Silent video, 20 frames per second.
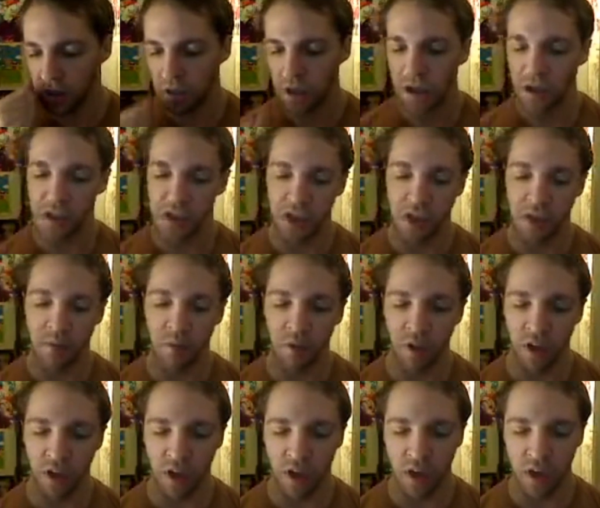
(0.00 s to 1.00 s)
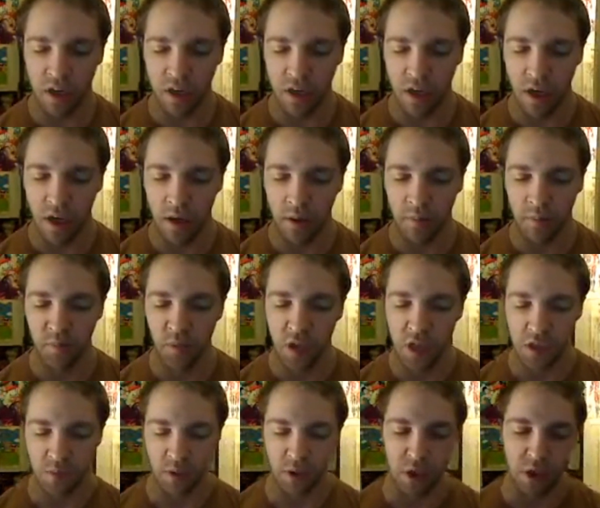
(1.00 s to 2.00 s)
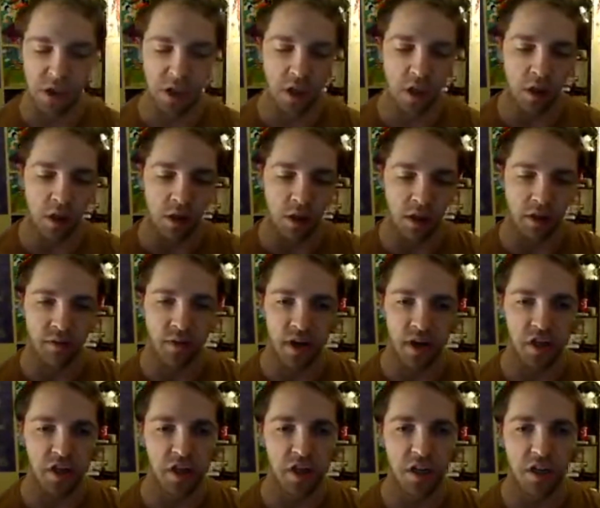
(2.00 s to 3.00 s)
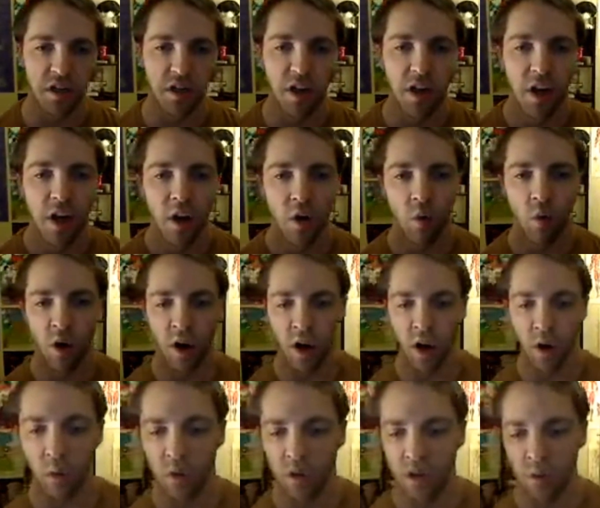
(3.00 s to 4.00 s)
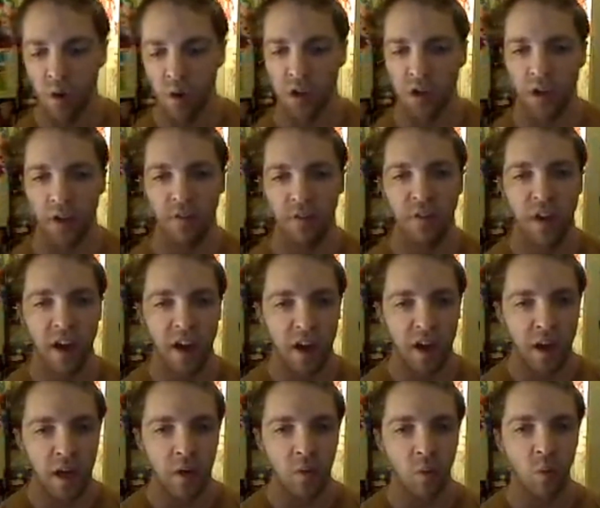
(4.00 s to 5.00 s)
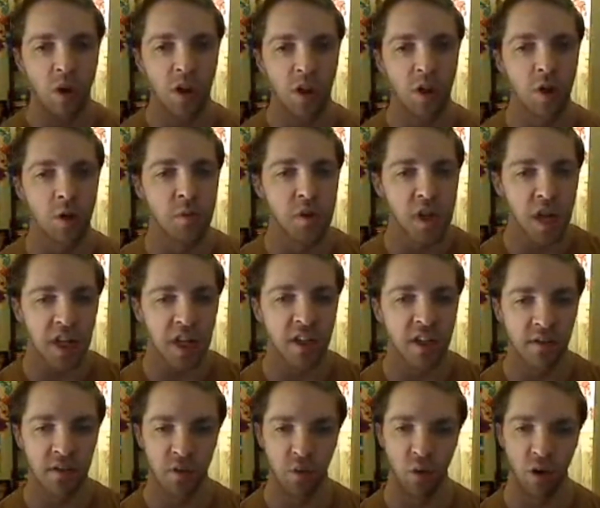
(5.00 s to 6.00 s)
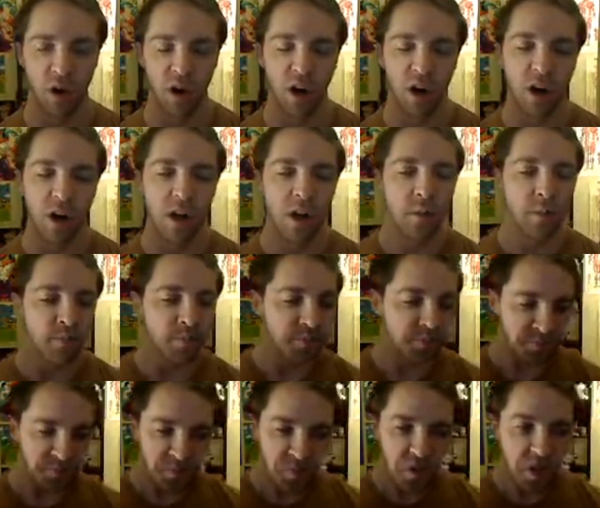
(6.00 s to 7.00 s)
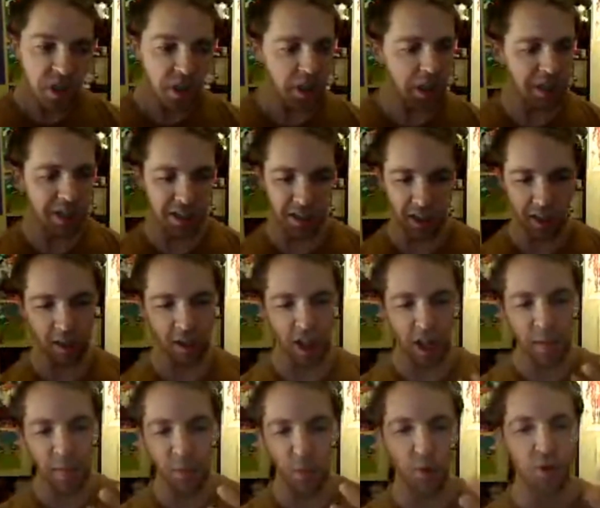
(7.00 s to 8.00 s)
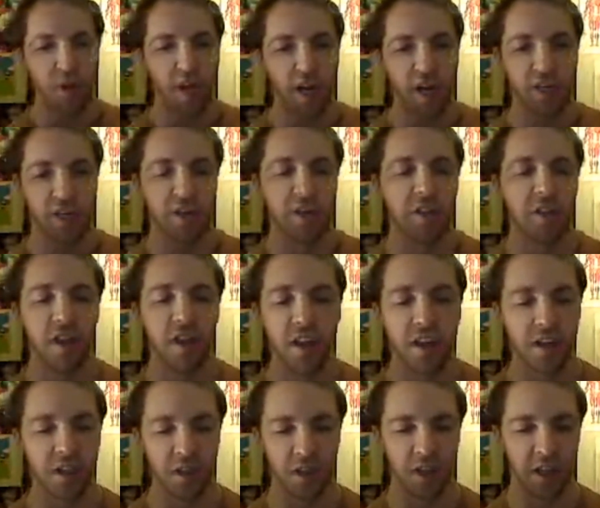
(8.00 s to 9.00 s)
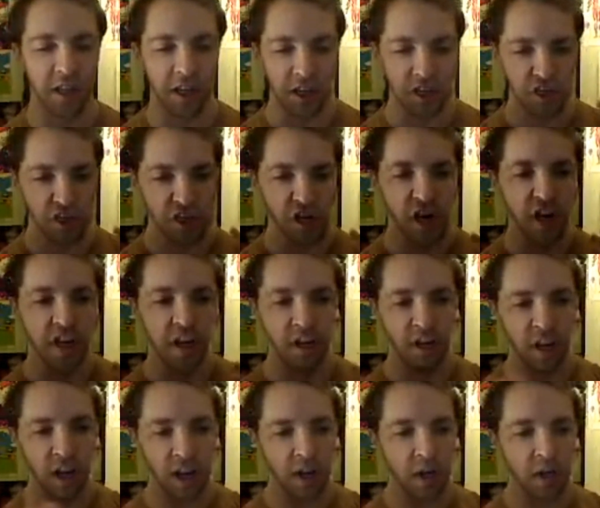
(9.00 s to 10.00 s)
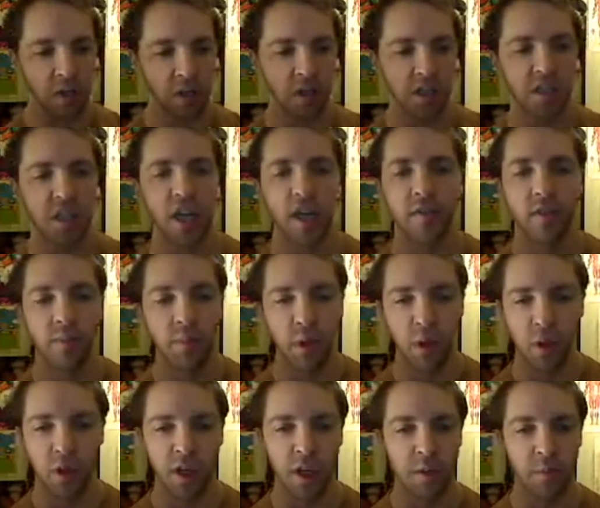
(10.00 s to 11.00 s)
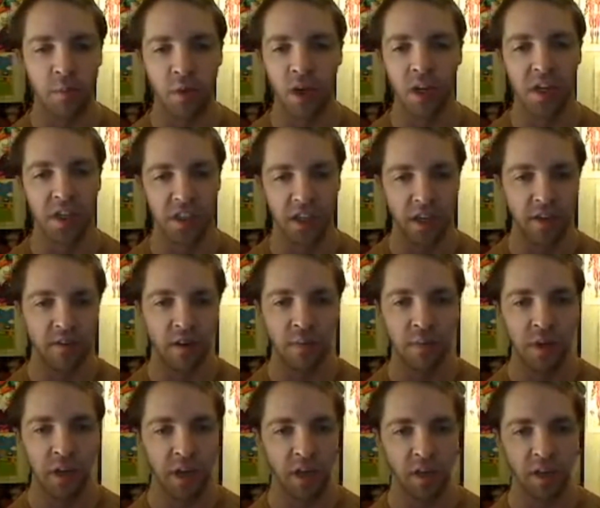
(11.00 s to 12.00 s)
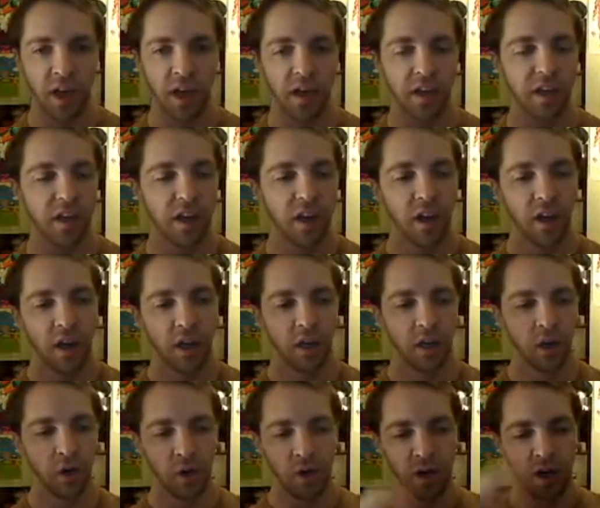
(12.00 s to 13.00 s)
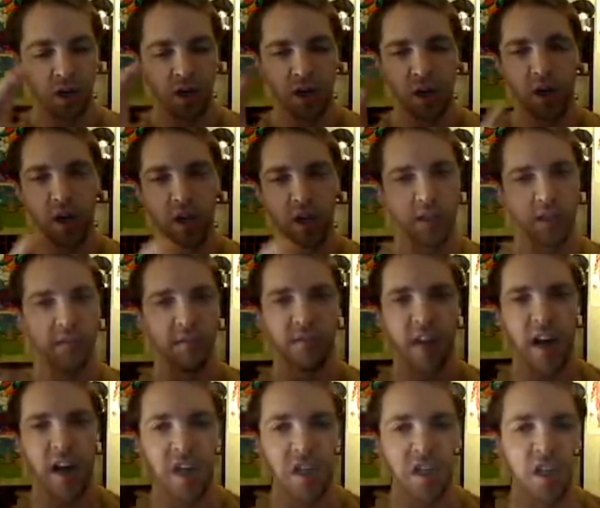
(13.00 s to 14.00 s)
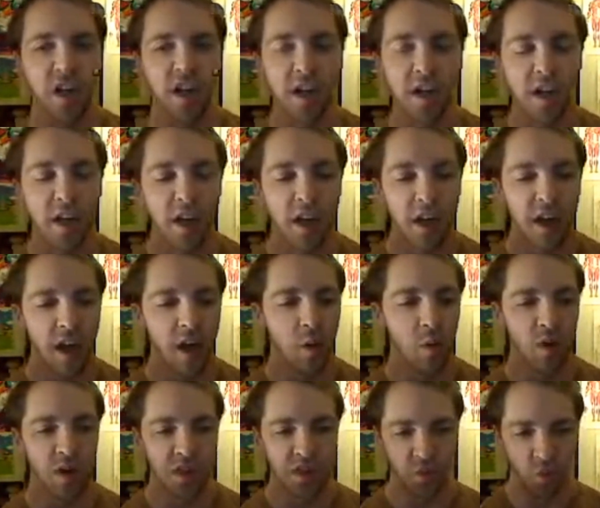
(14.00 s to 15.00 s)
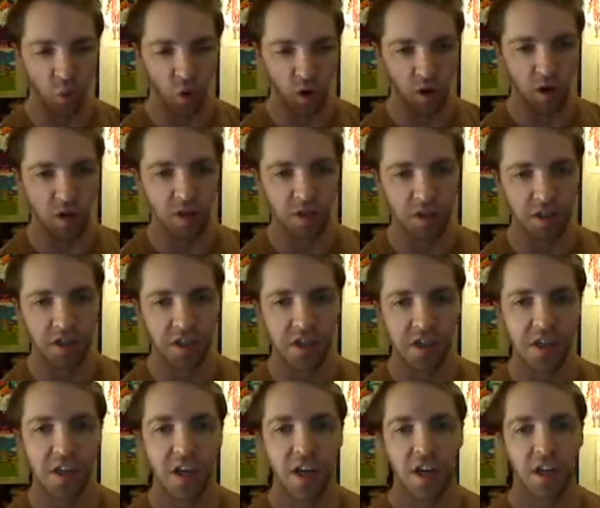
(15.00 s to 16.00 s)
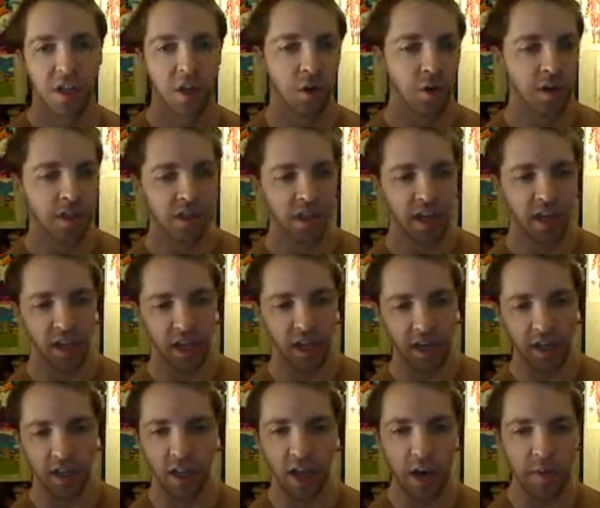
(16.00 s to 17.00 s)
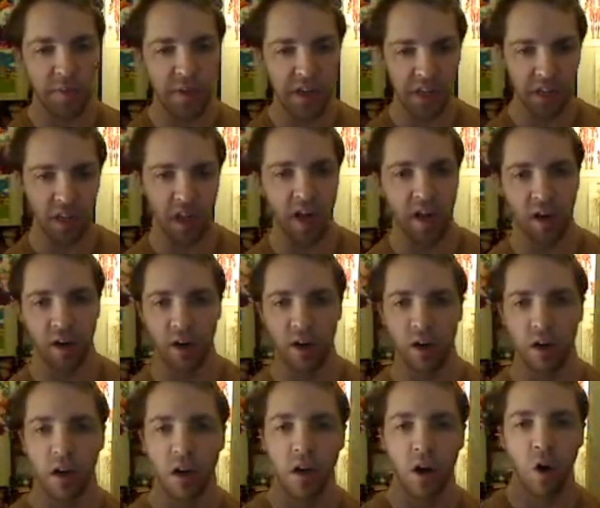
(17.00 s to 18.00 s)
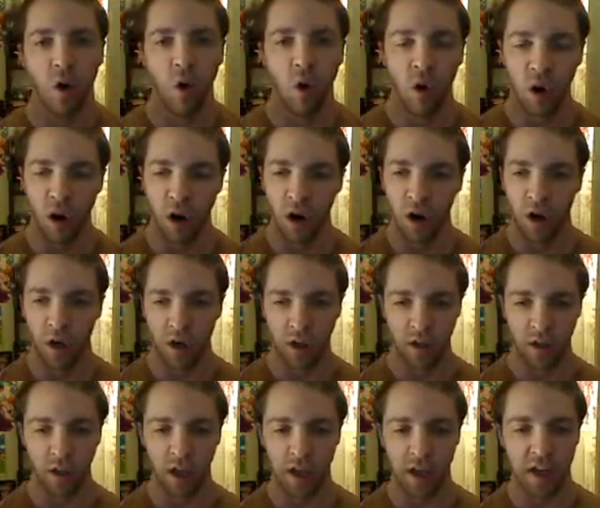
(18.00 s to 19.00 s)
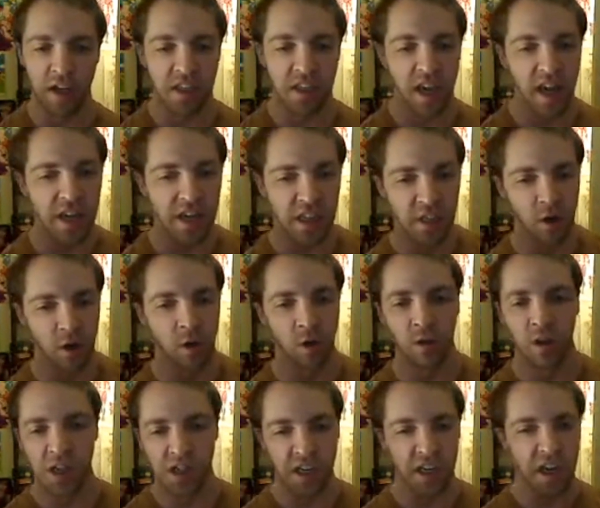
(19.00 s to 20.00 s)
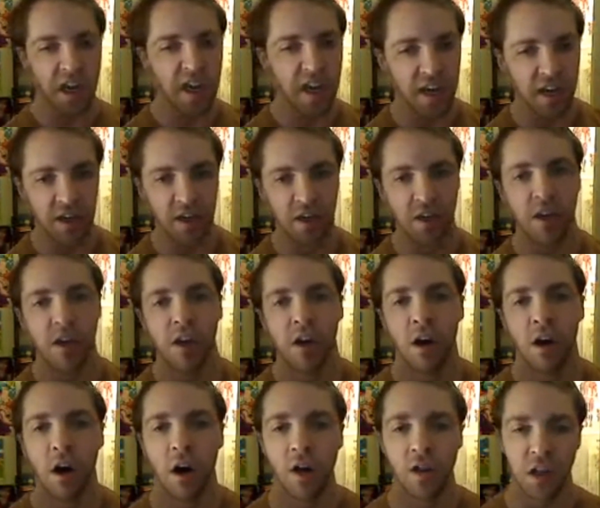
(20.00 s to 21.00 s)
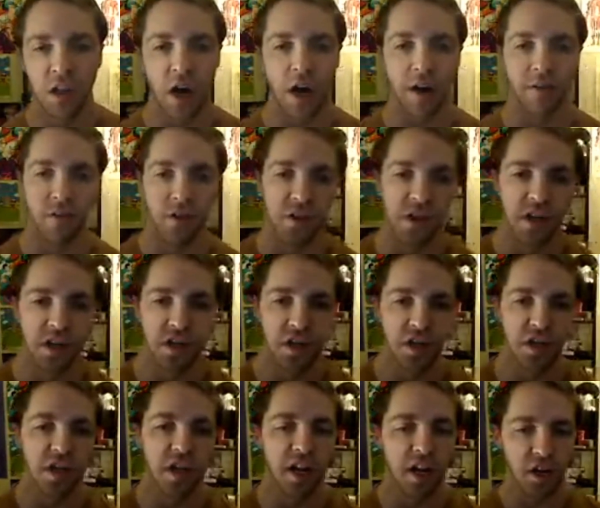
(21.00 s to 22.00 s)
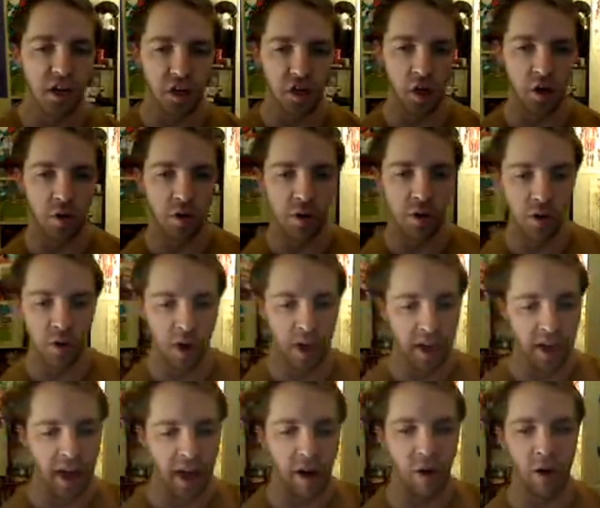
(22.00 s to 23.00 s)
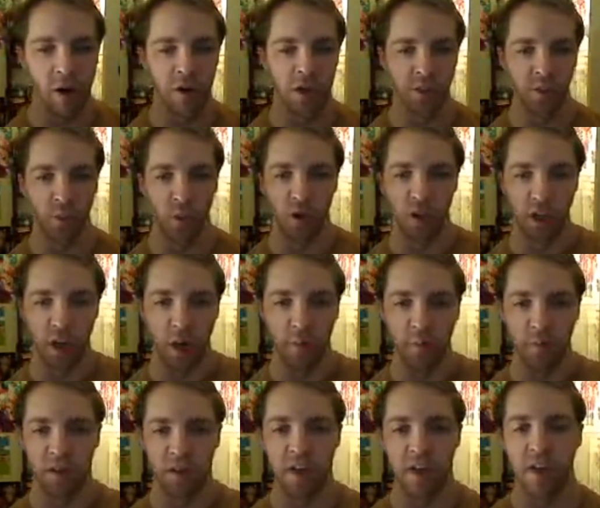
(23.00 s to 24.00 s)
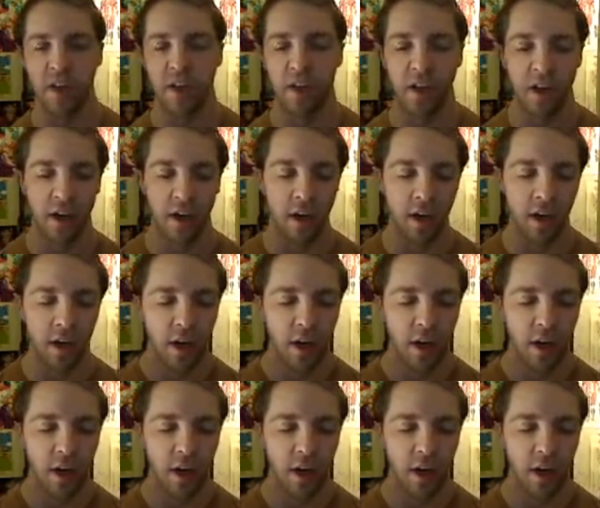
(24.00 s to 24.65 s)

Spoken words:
did the same thing in Splinter Cell Conviction, where they wanted to convey what your objectives were, this is light projection thing. So they'd shine a light onto the side of a building, but instead of it being like a flashlight, it was words. So it'd say climb this ladder, or assassin, or listen in on the conversation, and it showed you arrows pointing up the